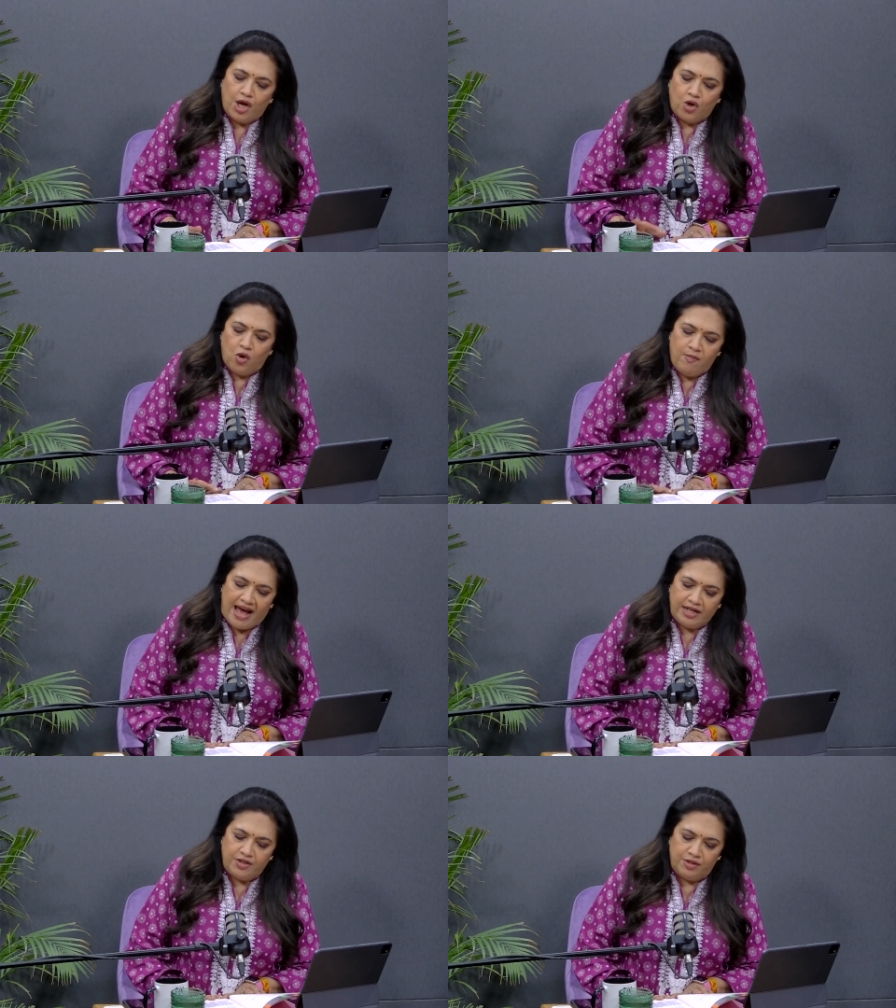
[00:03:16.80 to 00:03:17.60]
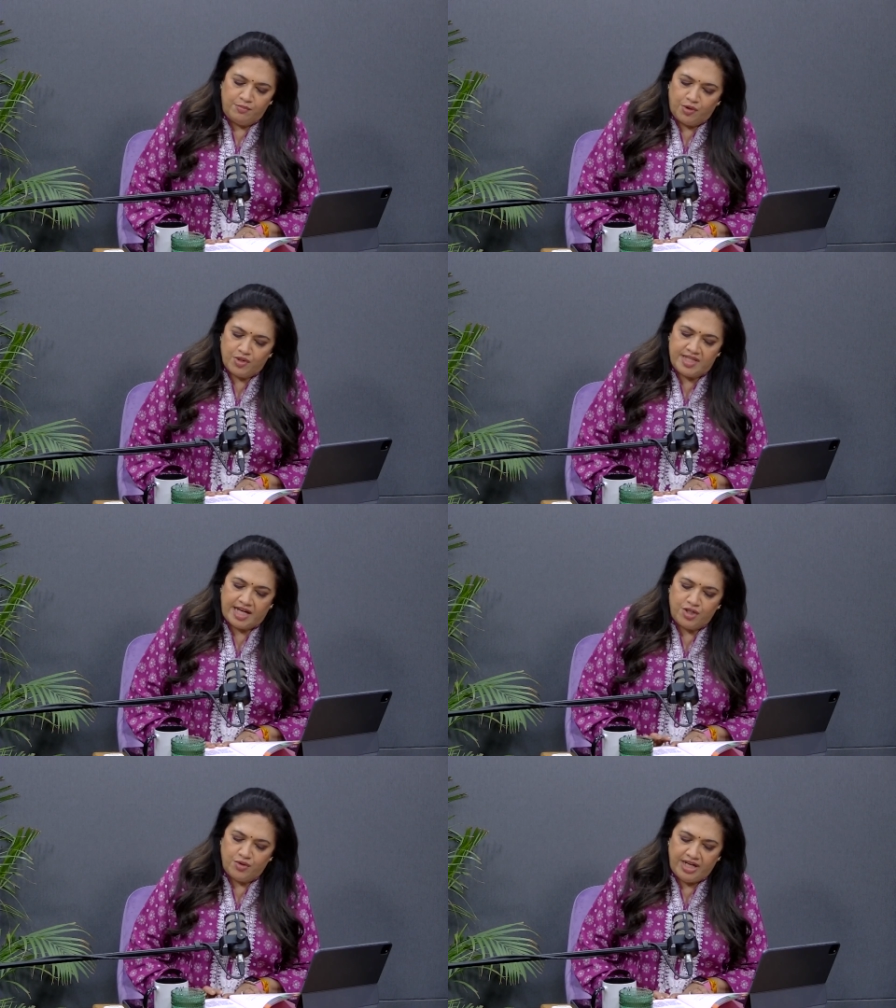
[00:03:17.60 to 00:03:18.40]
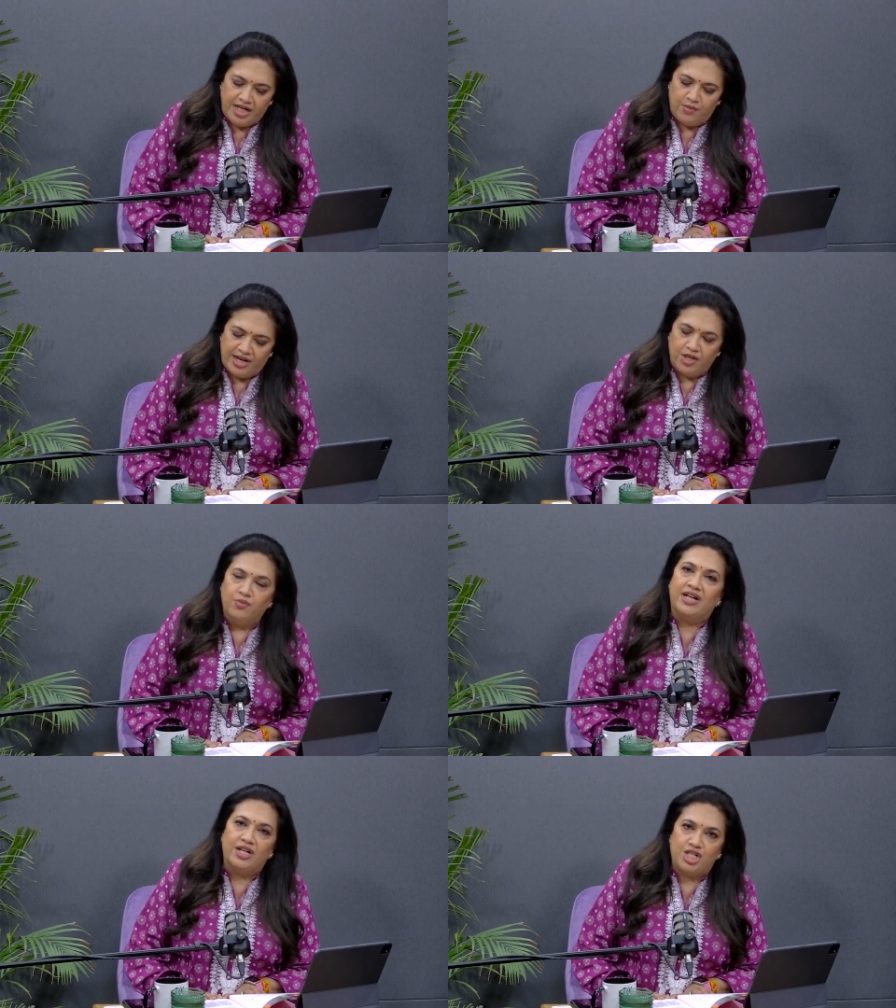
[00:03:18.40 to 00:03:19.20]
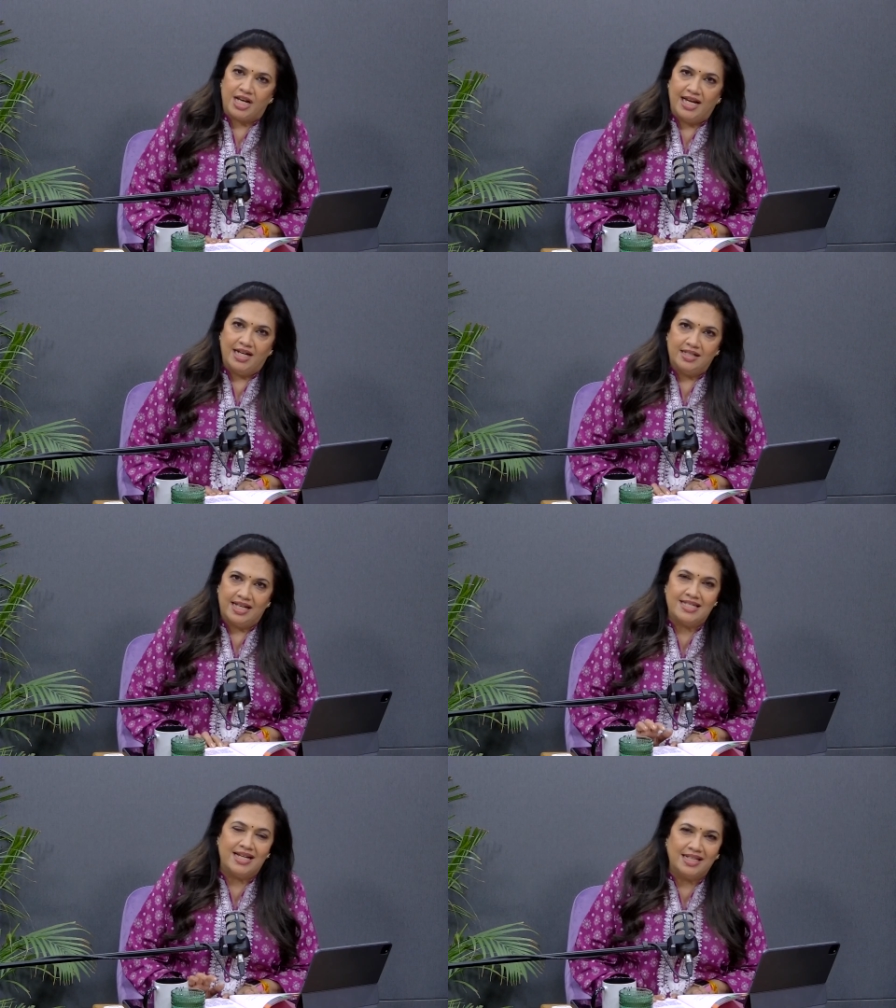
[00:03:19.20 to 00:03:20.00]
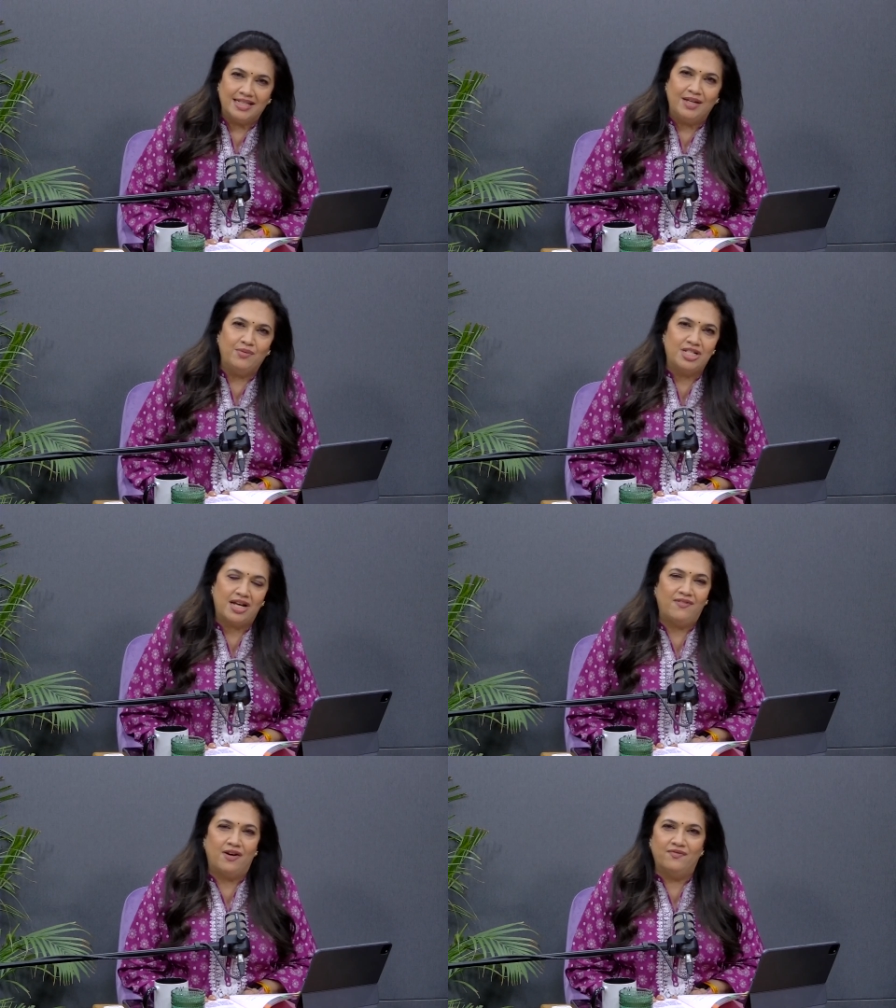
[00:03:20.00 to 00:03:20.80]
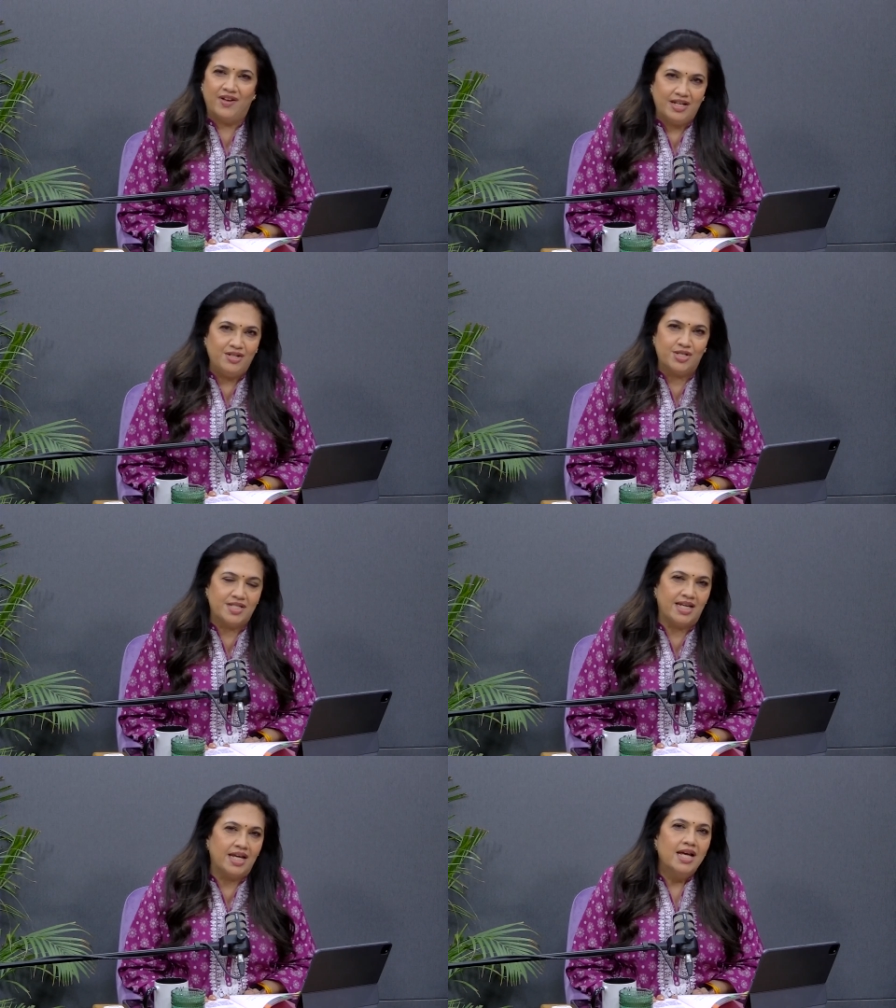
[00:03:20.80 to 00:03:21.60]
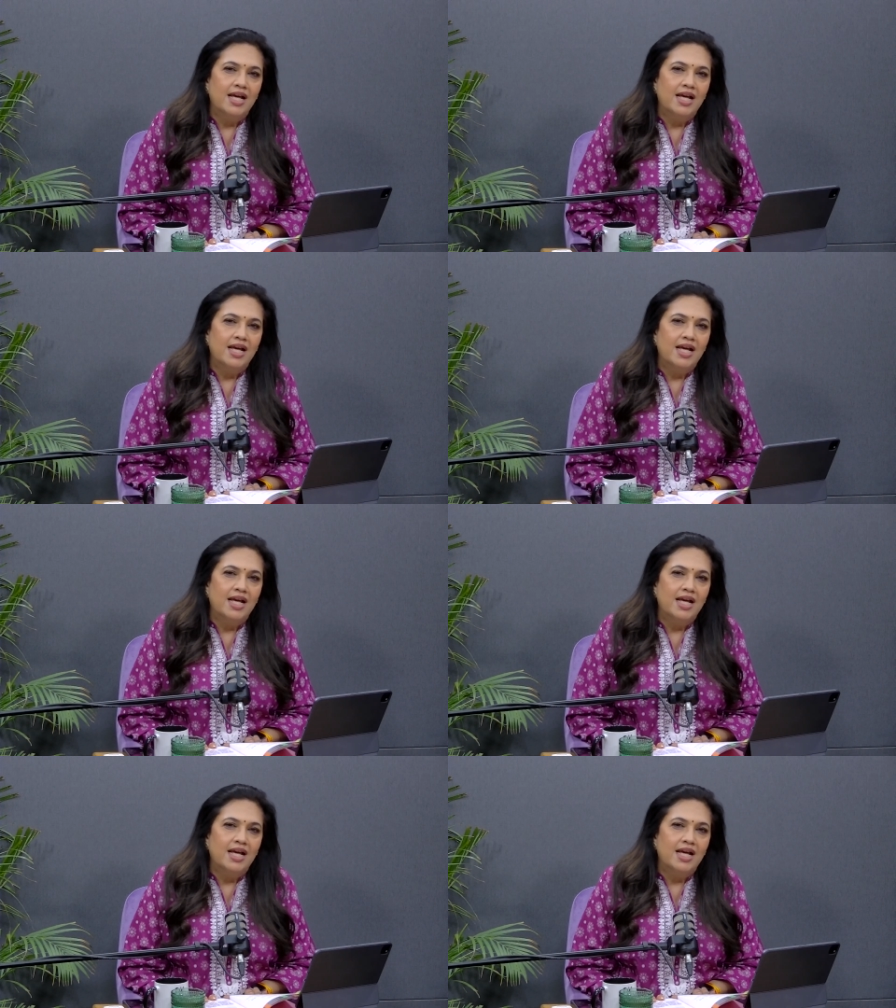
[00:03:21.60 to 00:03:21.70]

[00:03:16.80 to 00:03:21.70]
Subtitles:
go back to the books that you read when you were a child. That's another thing which I found very interesting.